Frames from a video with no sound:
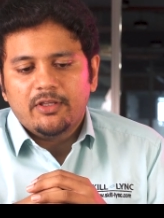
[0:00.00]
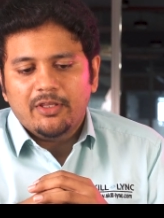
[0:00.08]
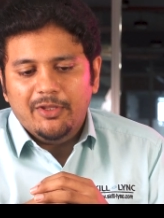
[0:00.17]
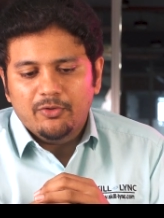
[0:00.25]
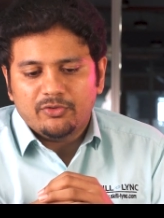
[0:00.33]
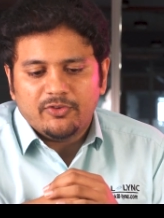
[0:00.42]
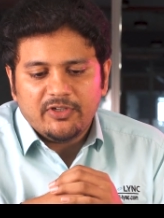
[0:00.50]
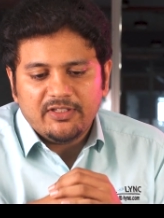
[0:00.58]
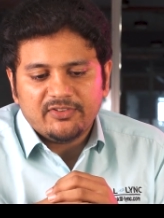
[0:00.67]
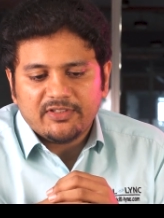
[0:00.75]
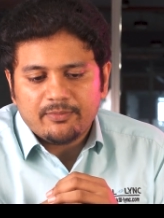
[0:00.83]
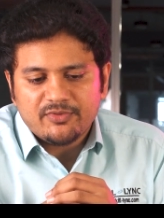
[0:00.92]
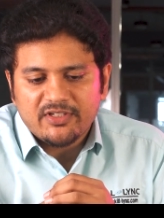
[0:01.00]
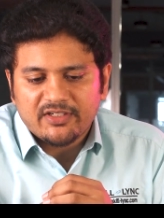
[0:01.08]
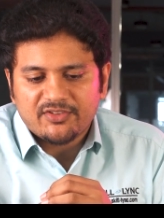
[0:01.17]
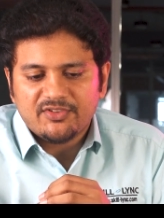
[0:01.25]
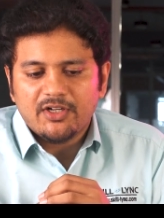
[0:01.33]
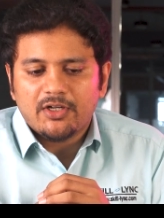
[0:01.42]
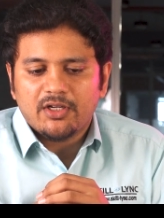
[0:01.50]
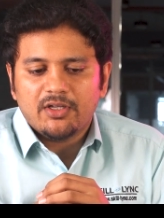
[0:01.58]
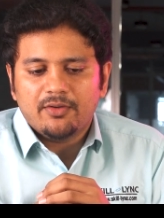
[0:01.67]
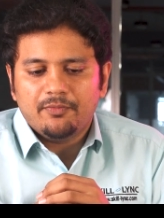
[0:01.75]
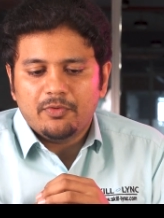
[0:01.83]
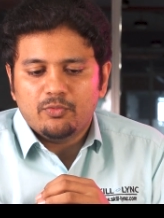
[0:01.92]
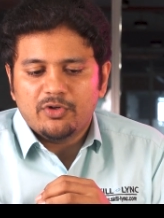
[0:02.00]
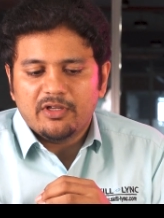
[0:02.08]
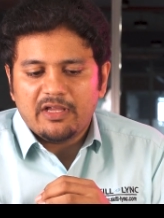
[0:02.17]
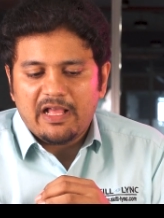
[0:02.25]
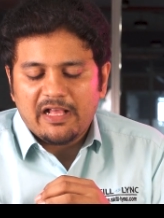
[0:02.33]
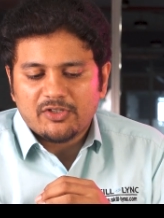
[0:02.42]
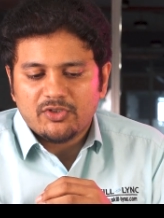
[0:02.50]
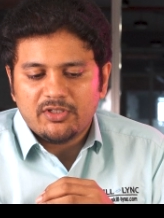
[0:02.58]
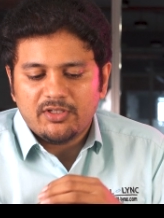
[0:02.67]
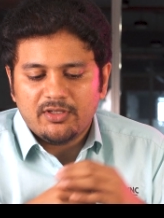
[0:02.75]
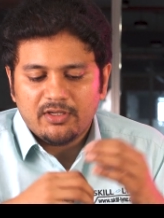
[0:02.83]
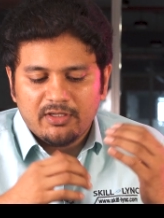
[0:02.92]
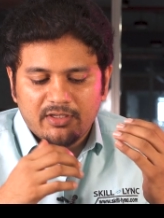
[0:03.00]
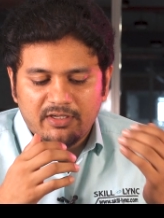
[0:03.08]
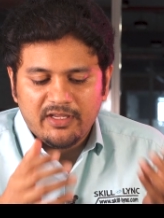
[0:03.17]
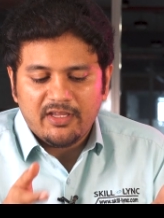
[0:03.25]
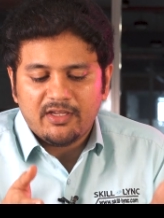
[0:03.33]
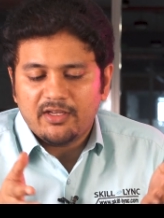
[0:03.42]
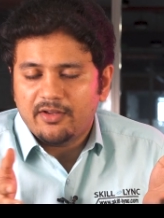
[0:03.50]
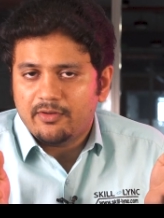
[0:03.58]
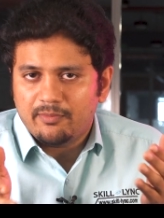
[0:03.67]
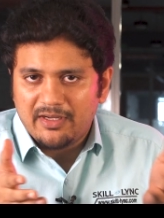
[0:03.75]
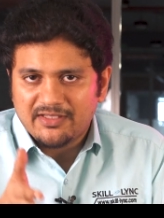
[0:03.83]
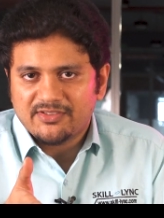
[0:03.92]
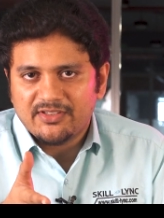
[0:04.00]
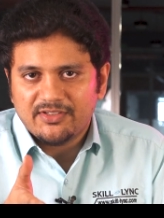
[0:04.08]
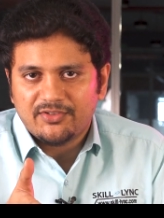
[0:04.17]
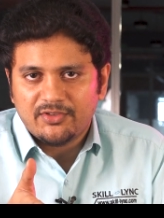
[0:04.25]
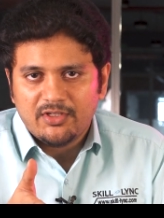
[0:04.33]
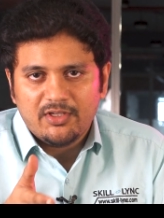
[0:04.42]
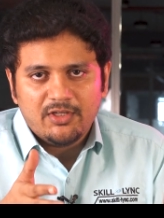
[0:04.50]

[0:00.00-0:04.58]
you know, three subjects that we would actually uh, take in our masters